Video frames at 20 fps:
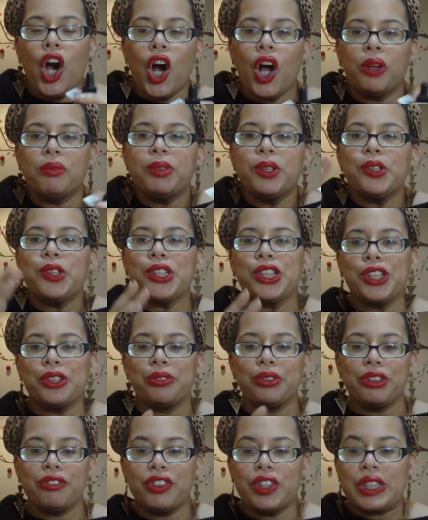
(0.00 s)
almost
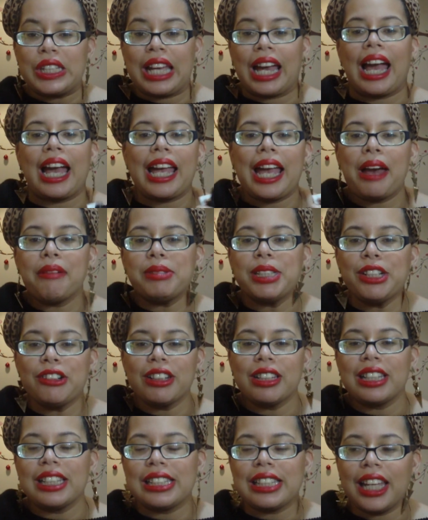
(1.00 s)
good reviews. Like I kept
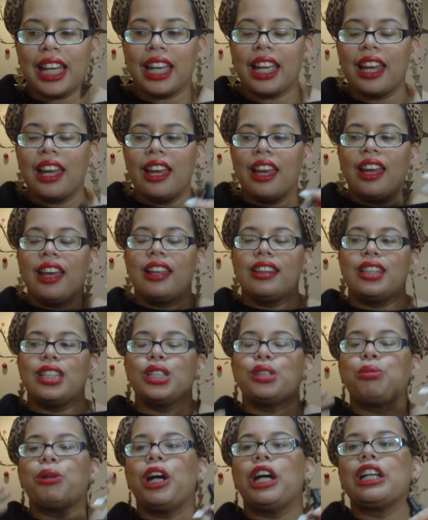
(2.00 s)
hearing these like,
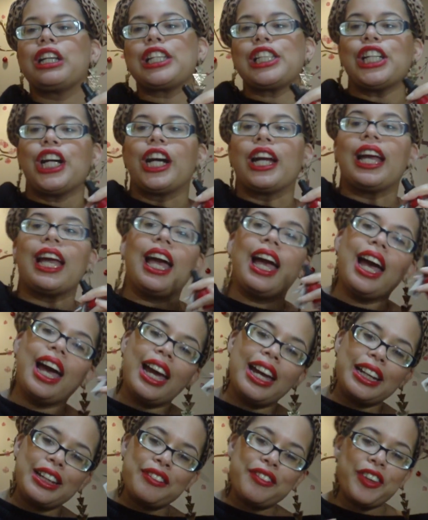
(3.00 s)
these products are
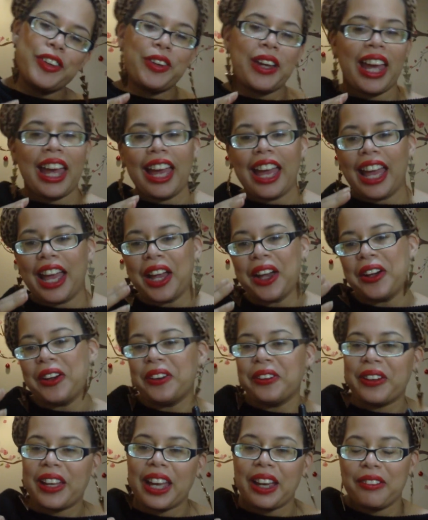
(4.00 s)
kind of okay
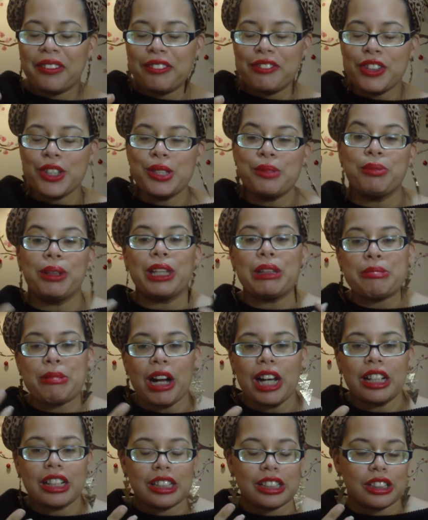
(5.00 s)
reviews, but the
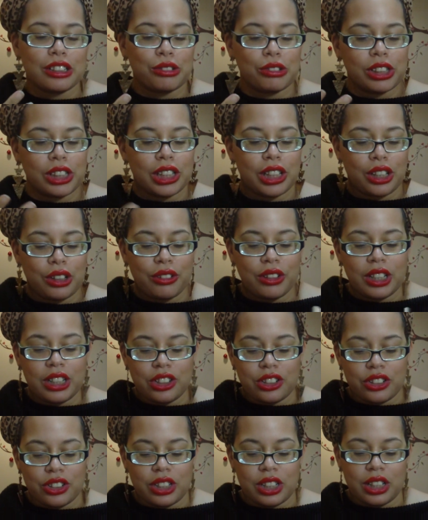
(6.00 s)
products looked really cute and
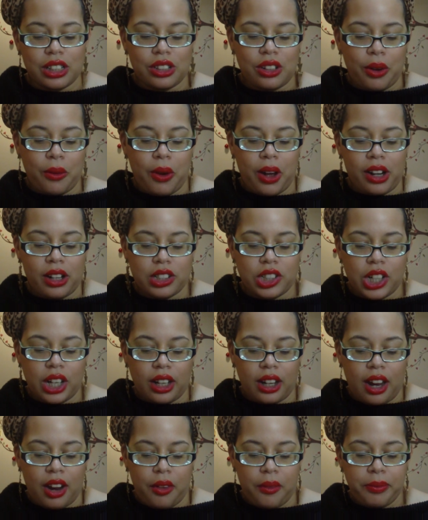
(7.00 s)
interesting, so I wanted to
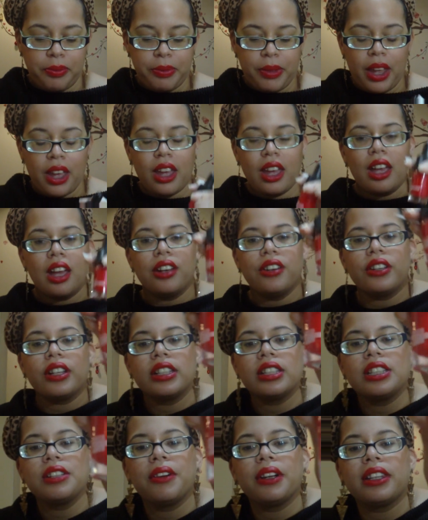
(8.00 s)
check it out. And you
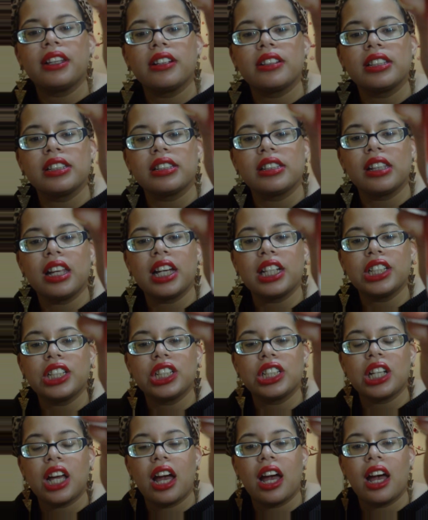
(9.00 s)
can see right there it says Lush